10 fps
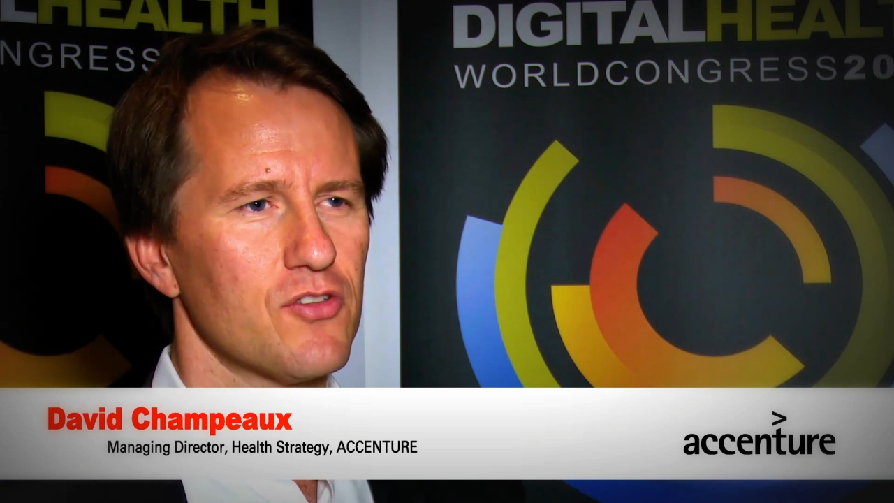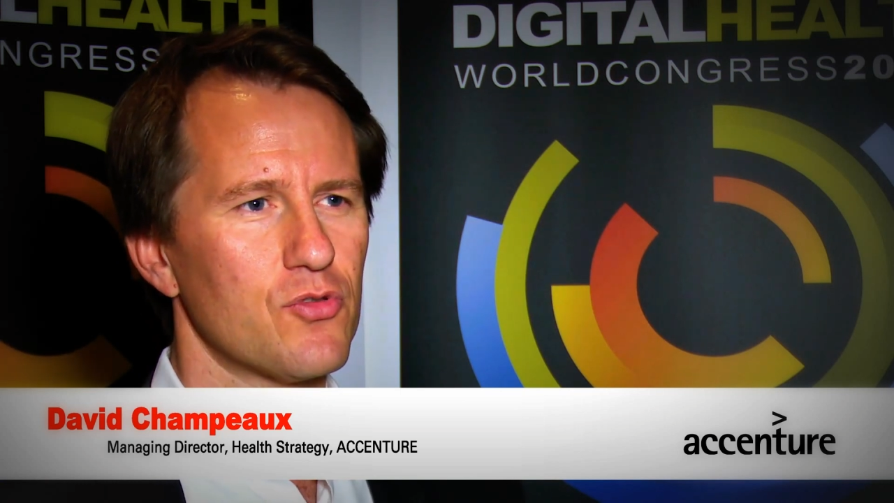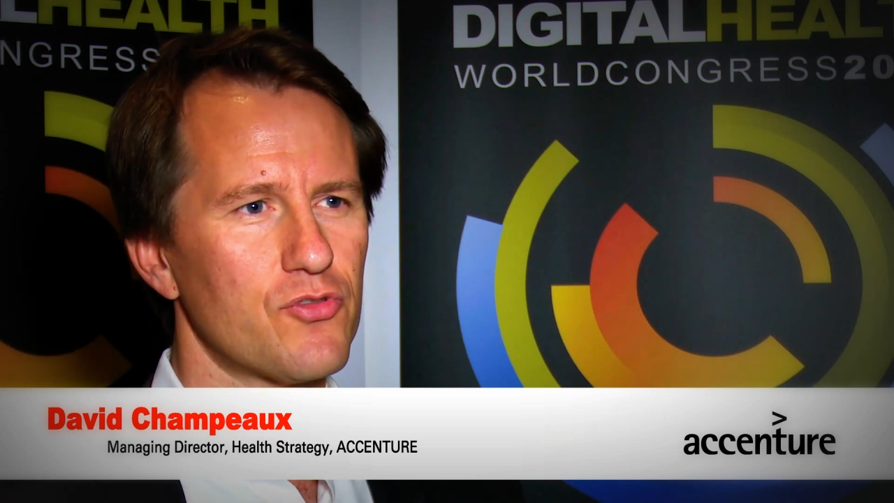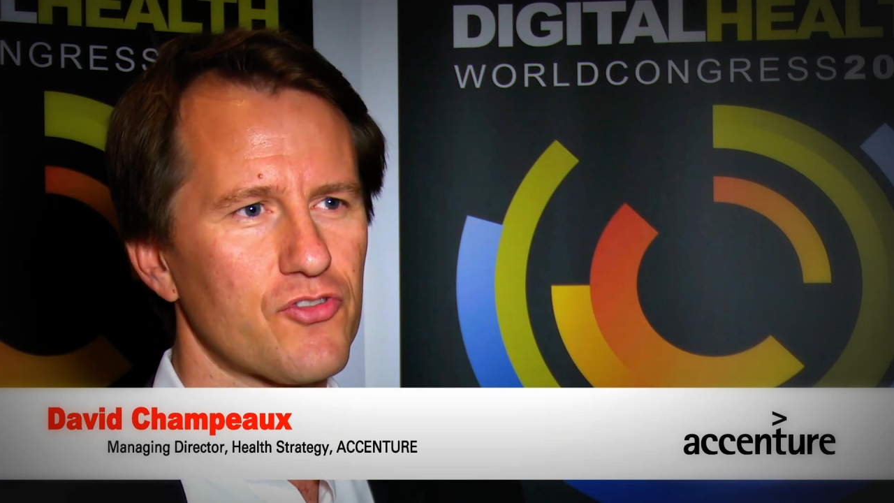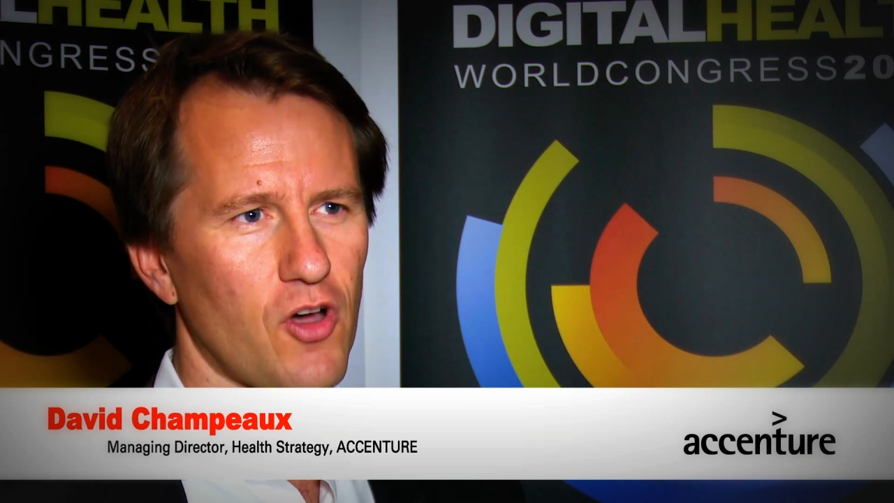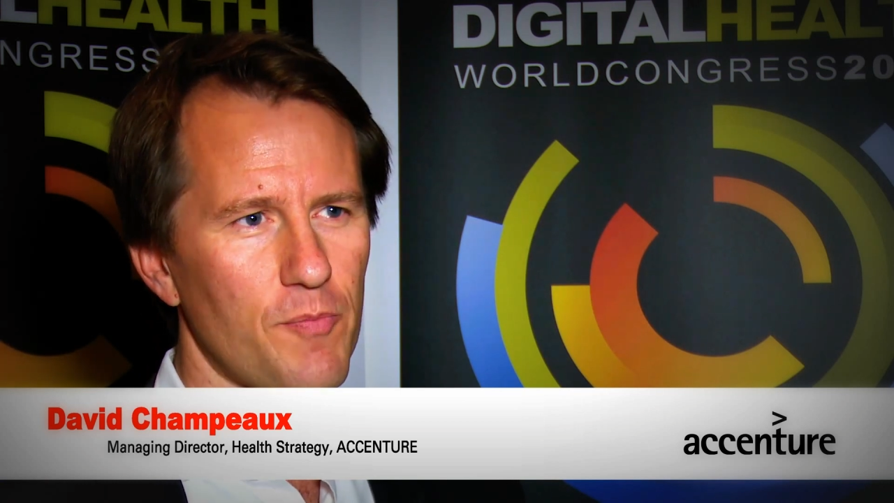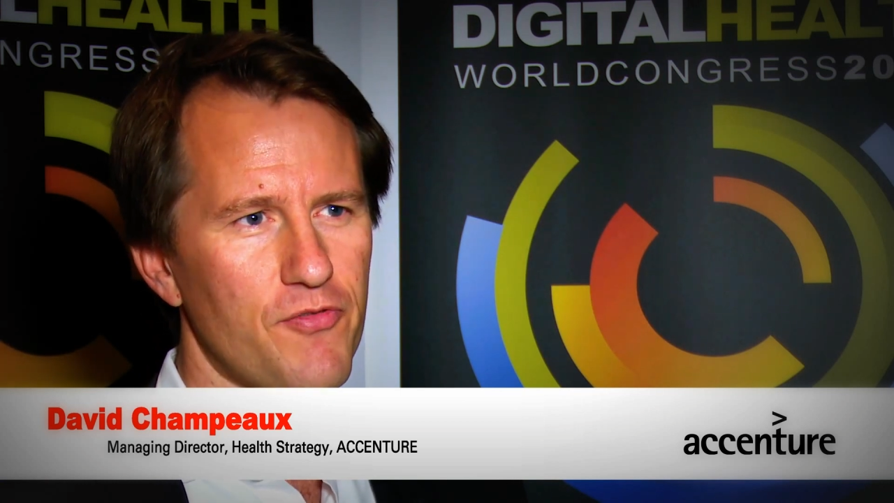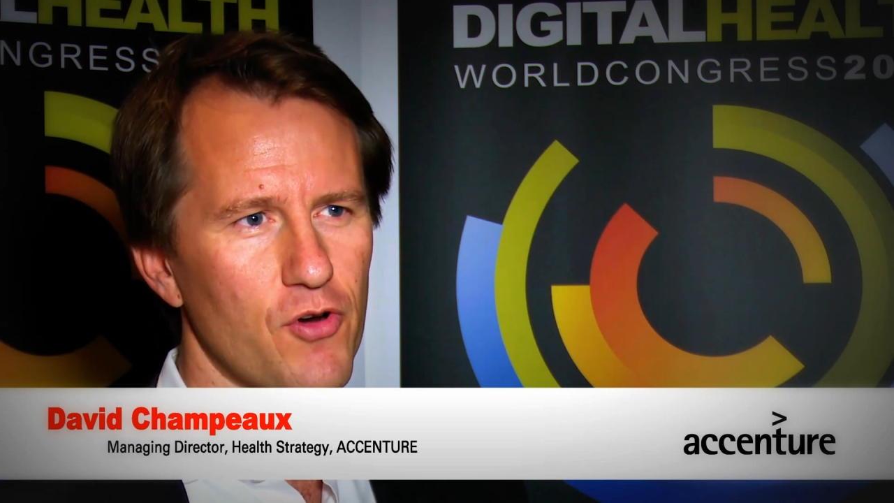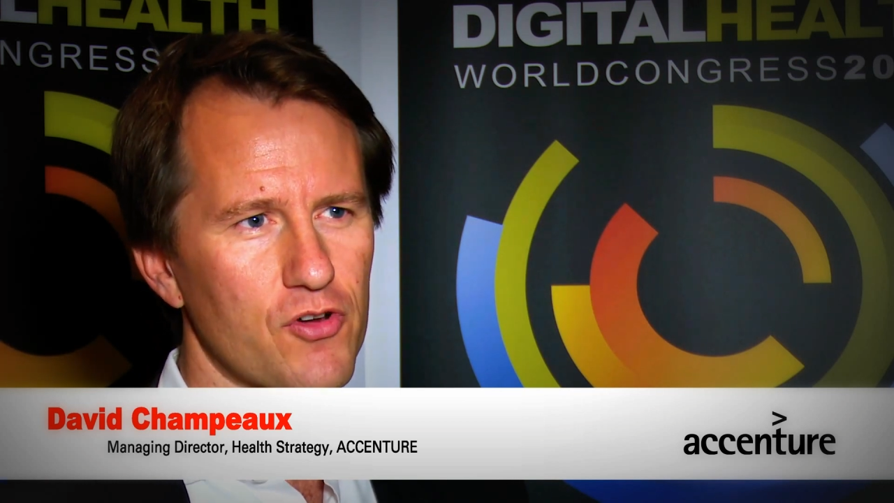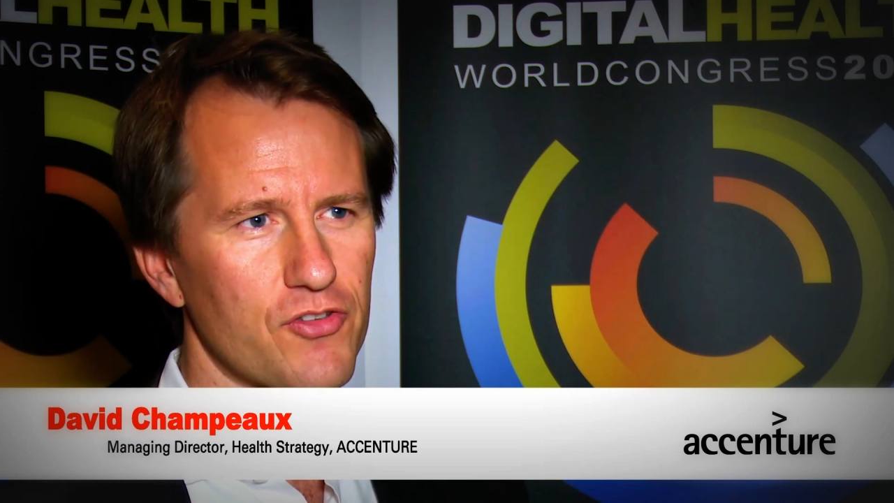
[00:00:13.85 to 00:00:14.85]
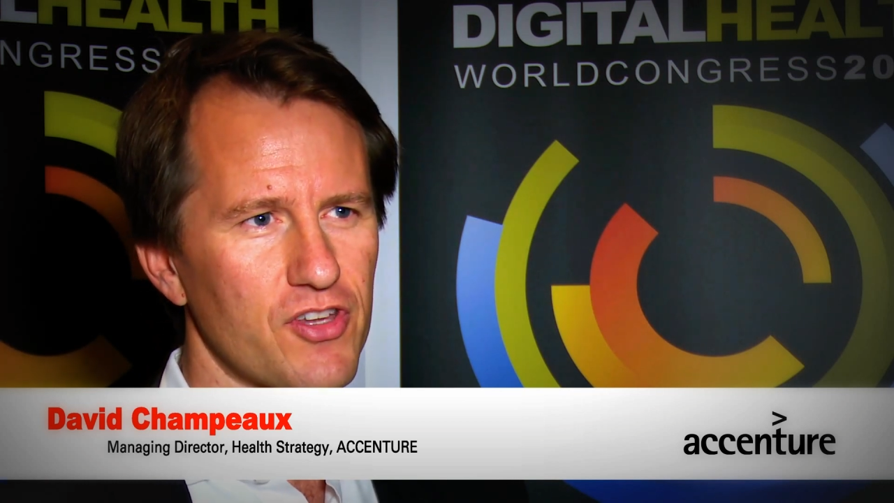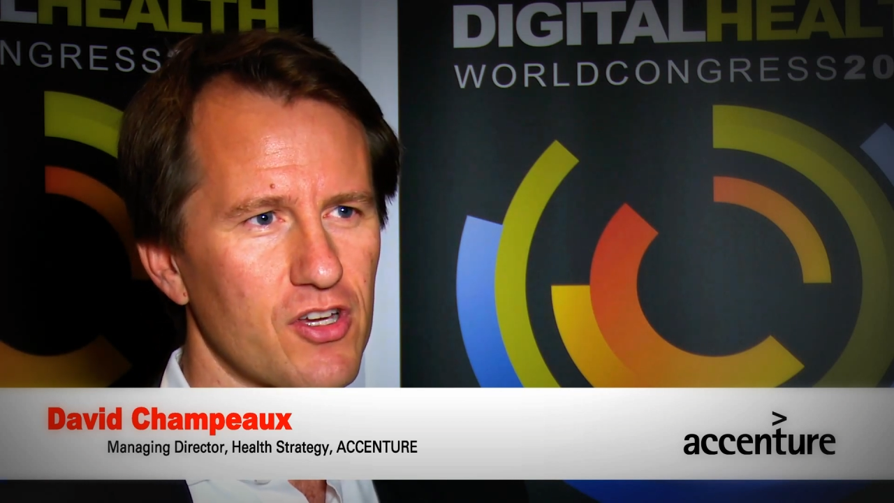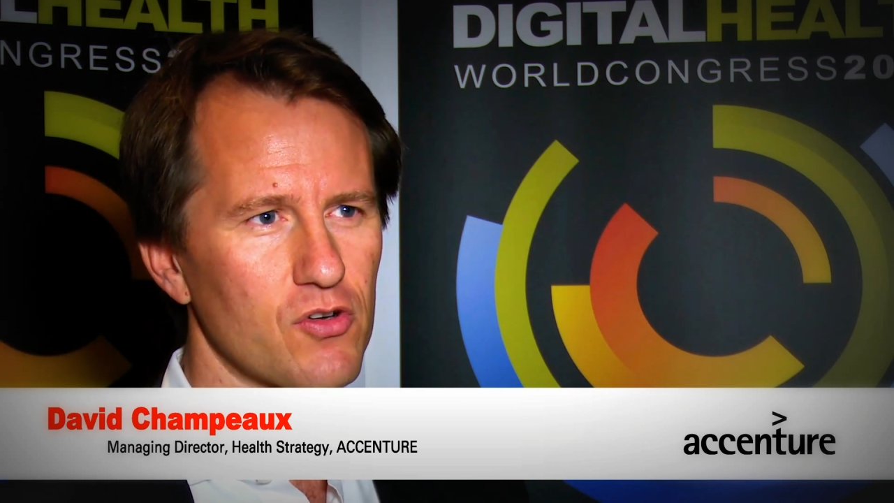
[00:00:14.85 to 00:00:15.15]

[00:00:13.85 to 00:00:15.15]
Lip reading: to stop focusing